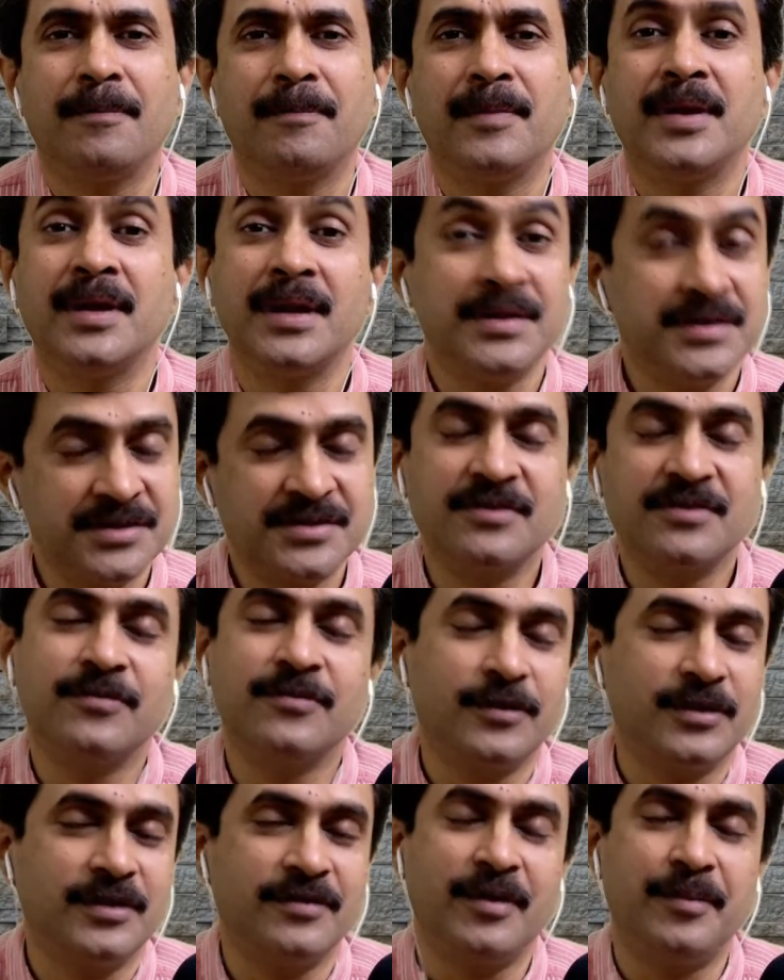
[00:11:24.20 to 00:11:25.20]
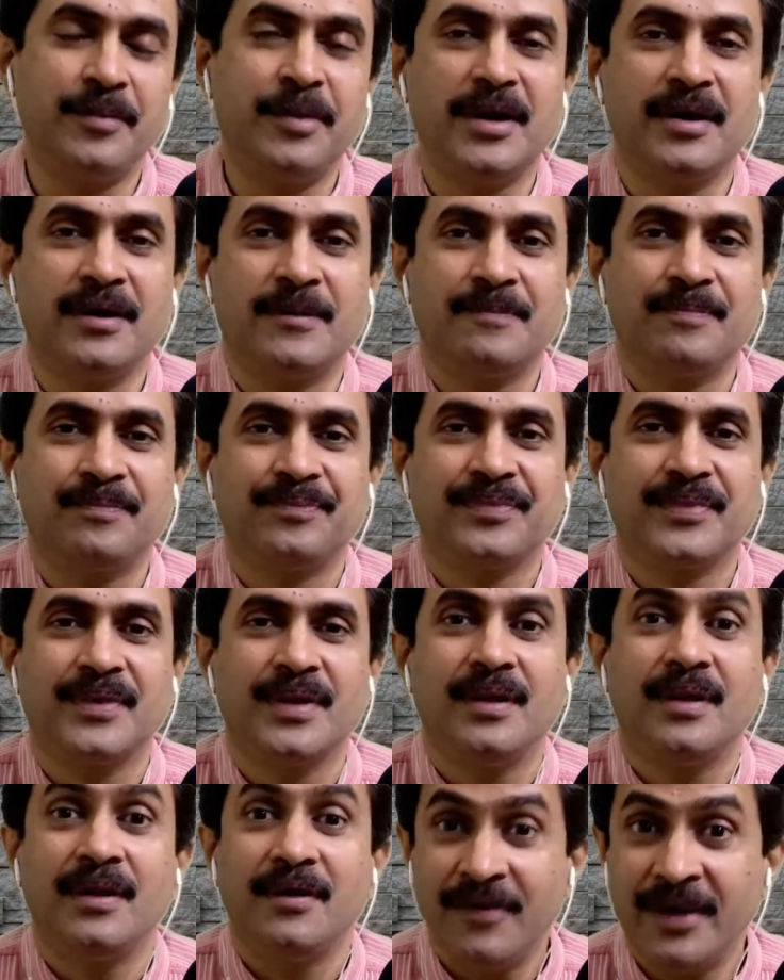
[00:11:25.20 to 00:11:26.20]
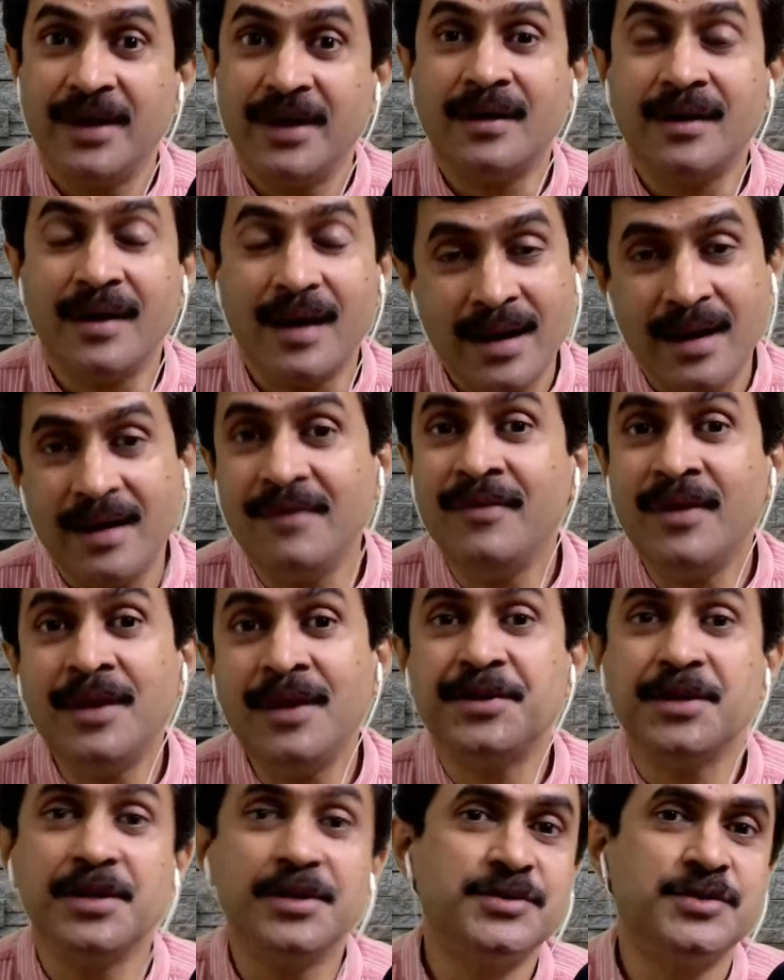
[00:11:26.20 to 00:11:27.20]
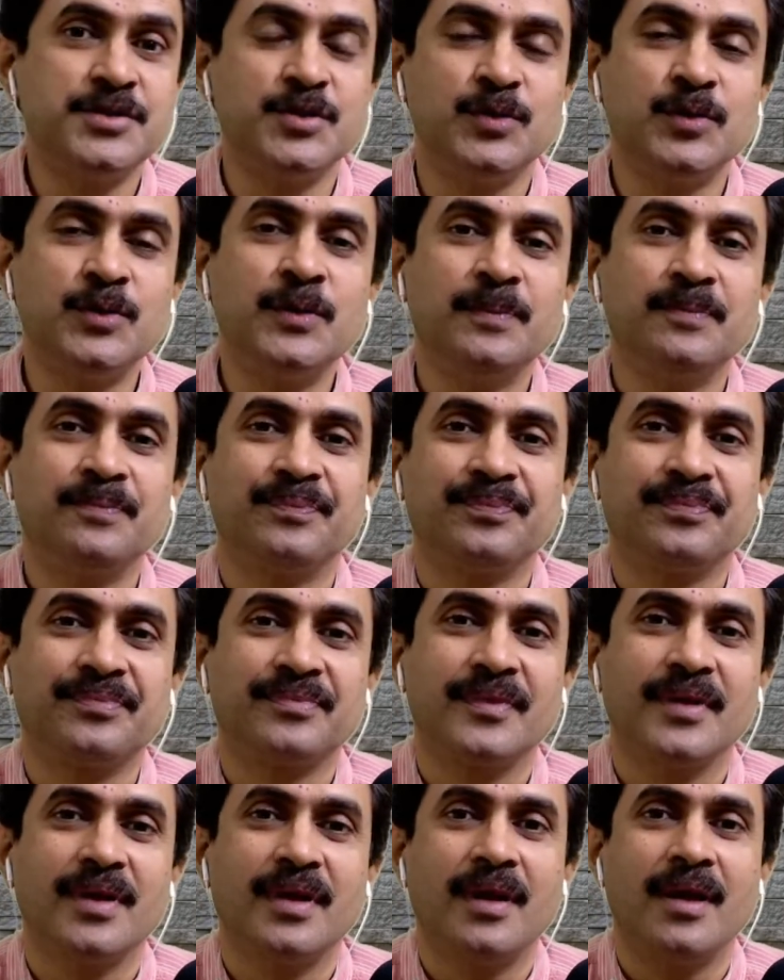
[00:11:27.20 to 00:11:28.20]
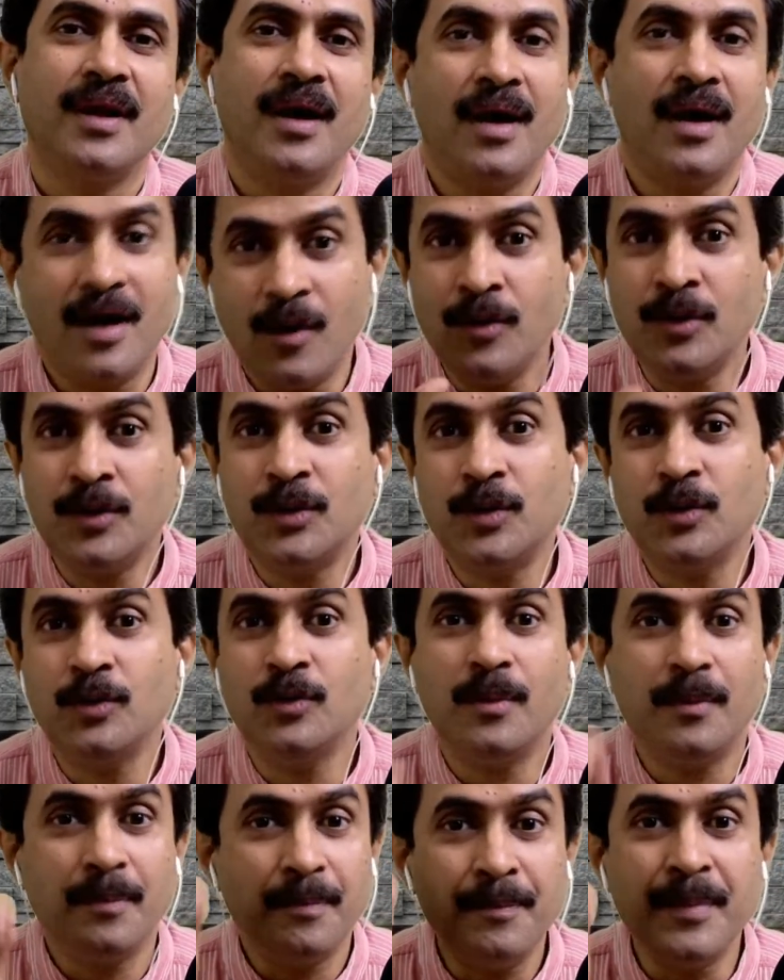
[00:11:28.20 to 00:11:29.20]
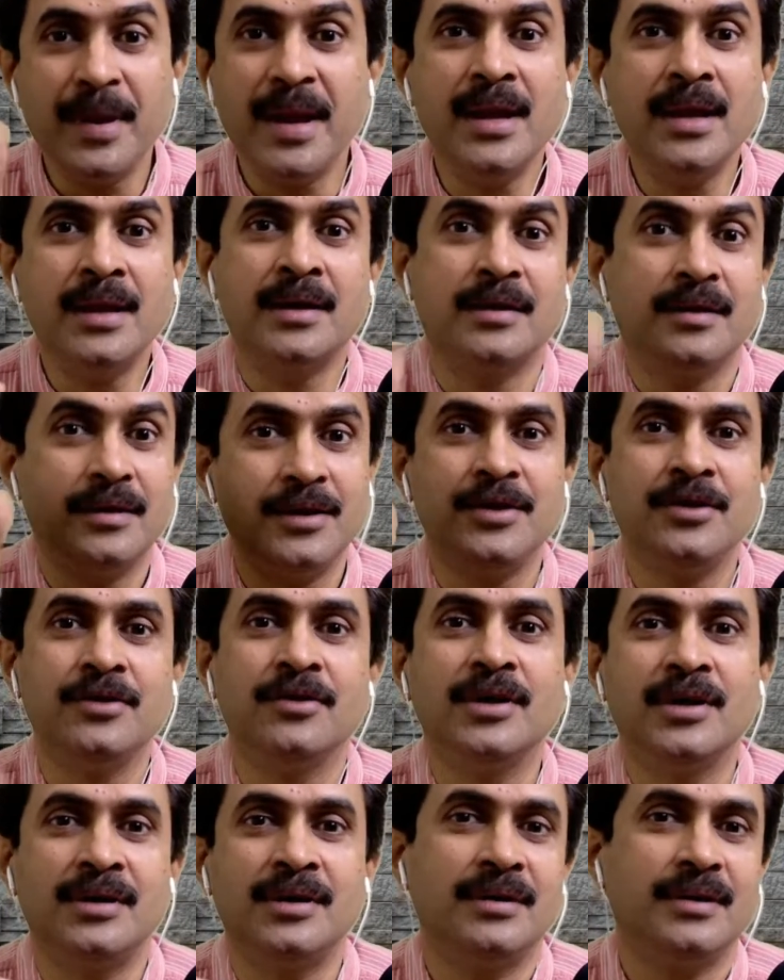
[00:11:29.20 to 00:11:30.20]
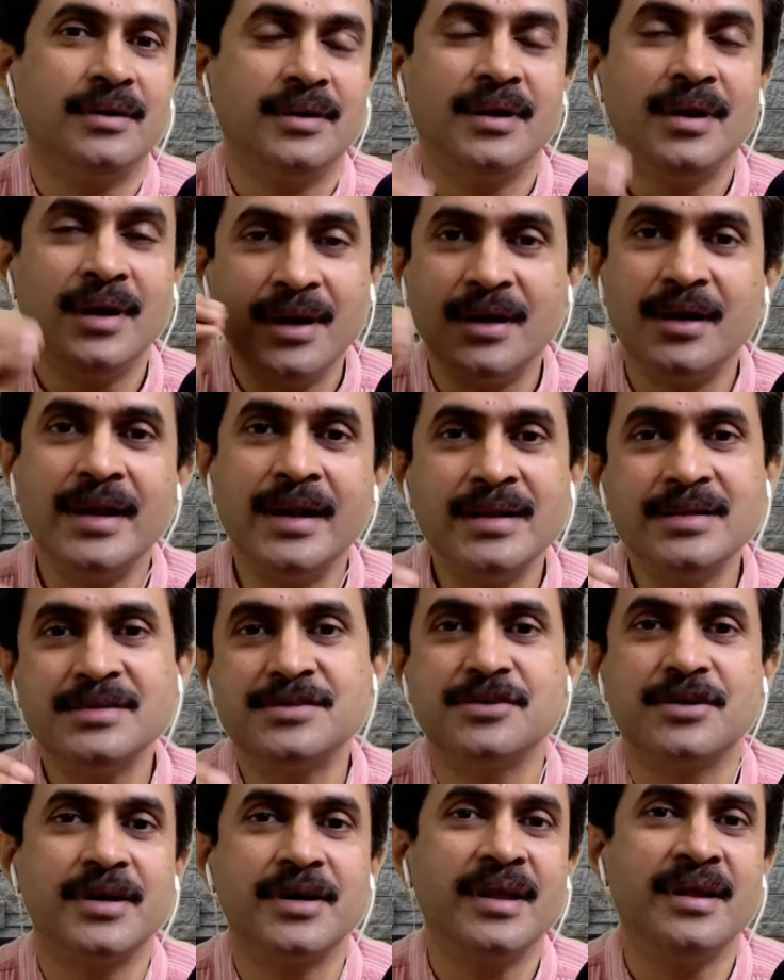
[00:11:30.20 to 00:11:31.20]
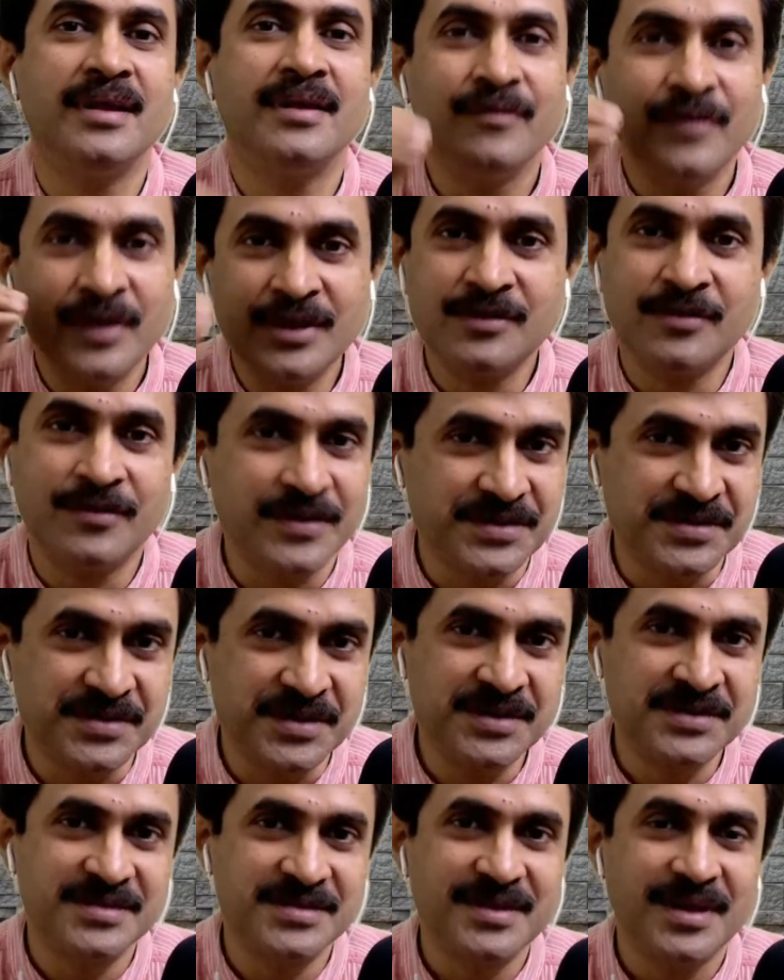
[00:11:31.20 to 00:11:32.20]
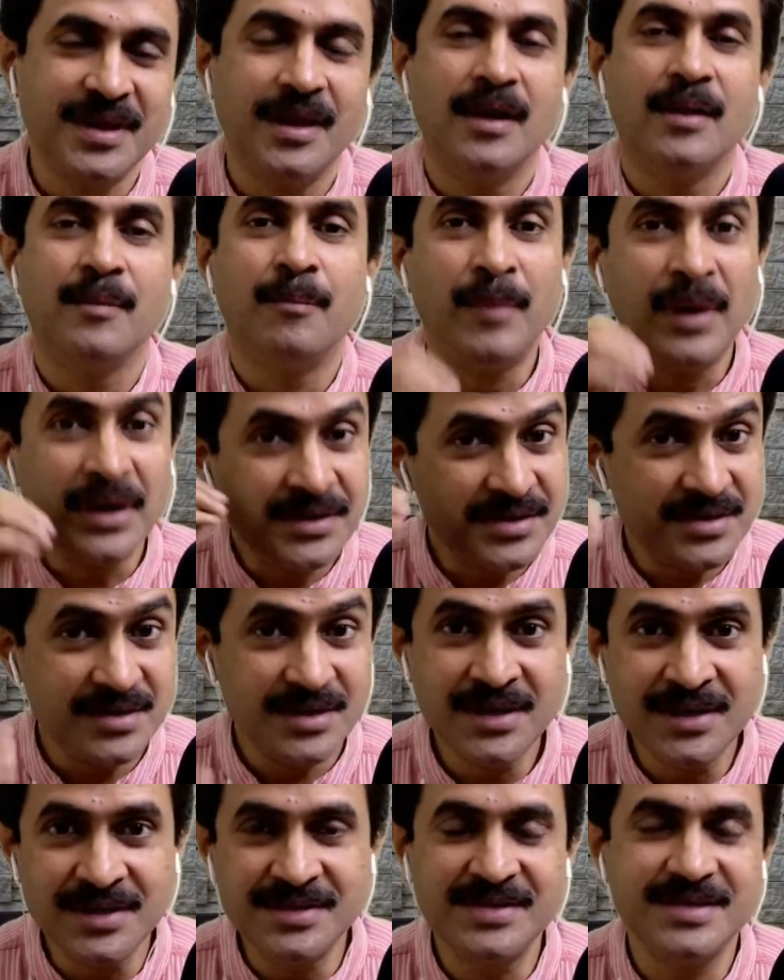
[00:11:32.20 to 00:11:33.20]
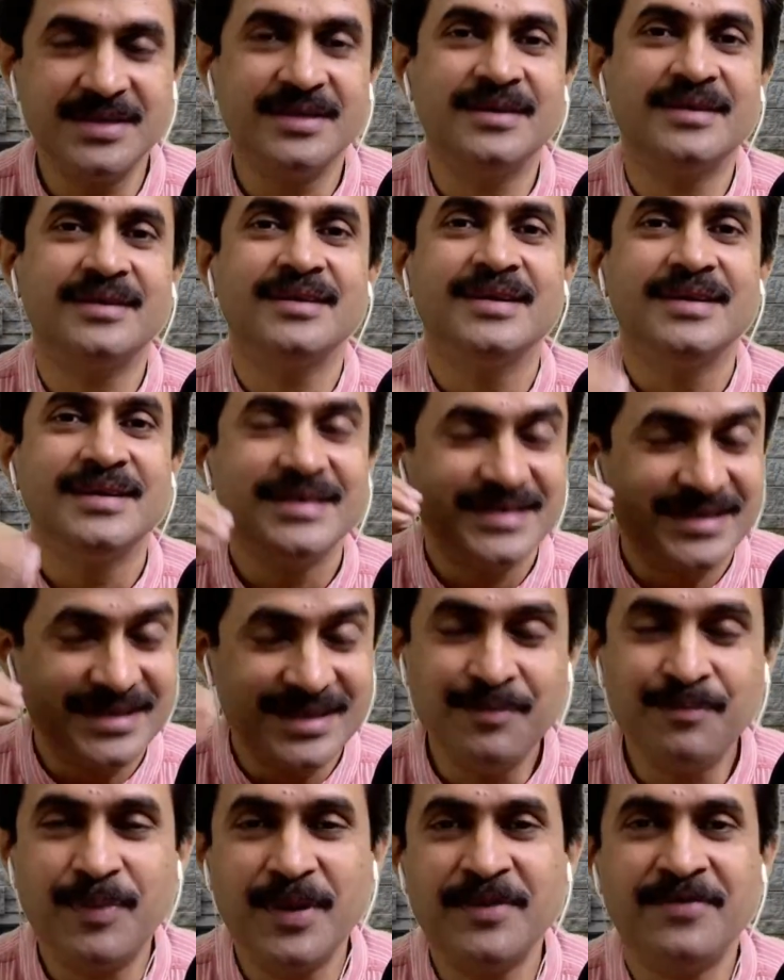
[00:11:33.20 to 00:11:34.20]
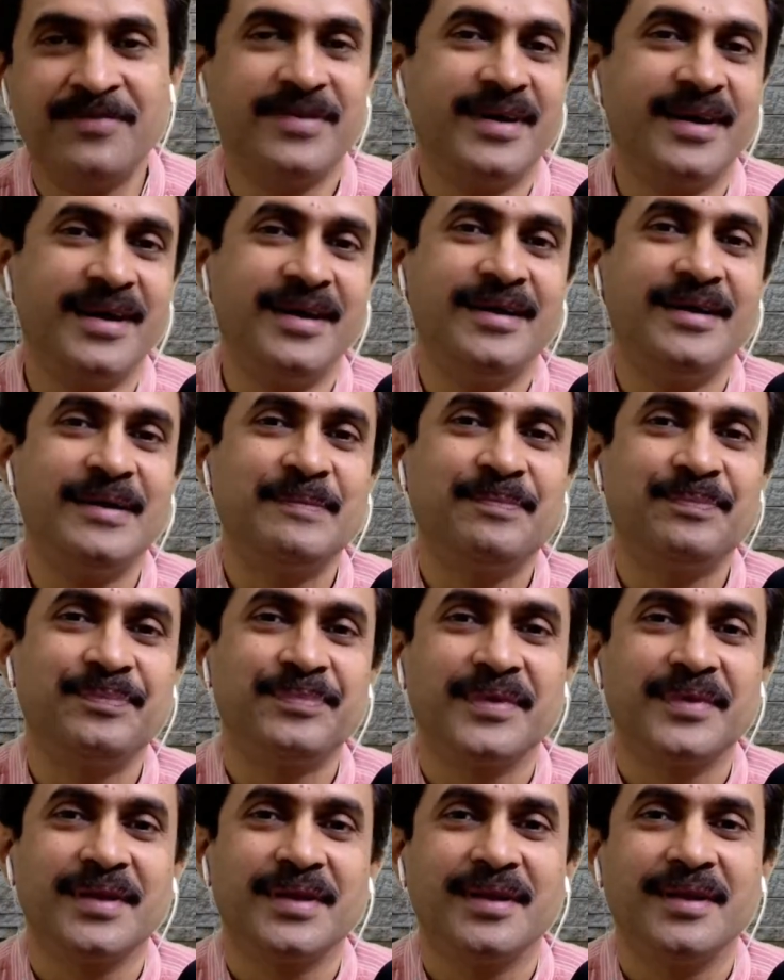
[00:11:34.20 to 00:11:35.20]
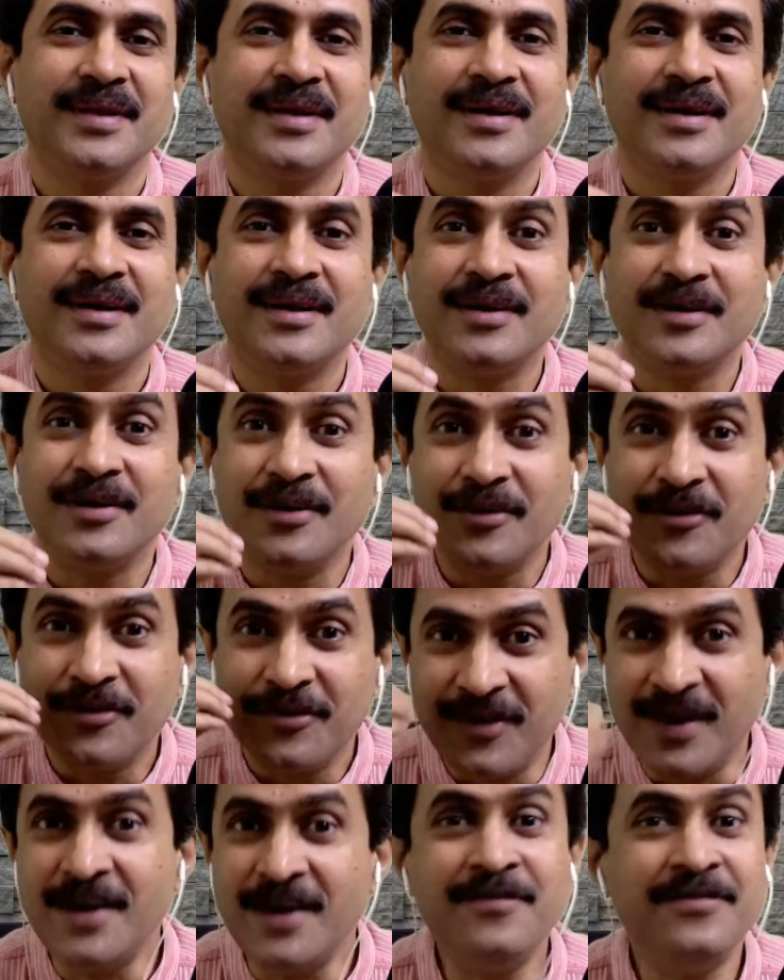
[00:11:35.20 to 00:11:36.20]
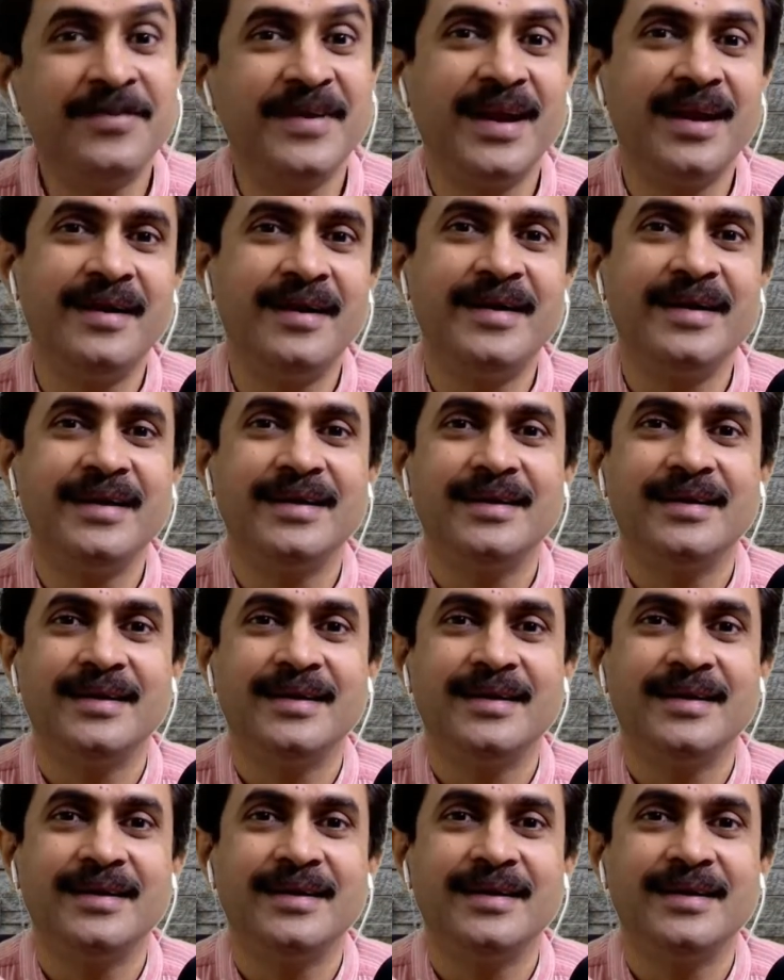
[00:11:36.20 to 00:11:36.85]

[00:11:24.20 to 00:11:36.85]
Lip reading: register for the webinar, where I will teach you how to make your learning journey with physics much easier, simplified, fun-filled,